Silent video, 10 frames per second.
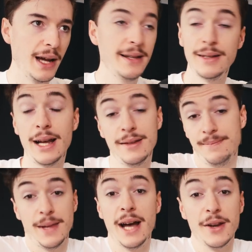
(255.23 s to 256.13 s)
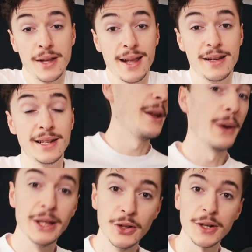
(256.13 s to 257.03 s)
I don't get it.
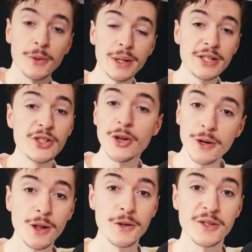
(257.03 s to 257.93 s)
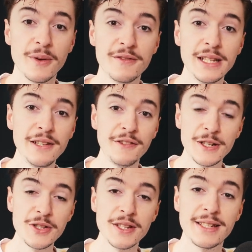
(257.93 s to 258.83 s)
Anyway, look, we're so close. We've nearly
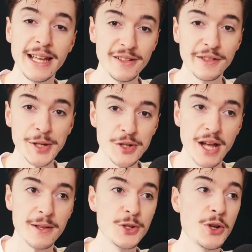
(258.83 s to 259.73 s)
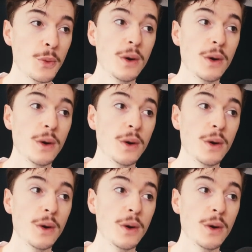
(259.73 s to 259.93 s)
finished this daily video challenge.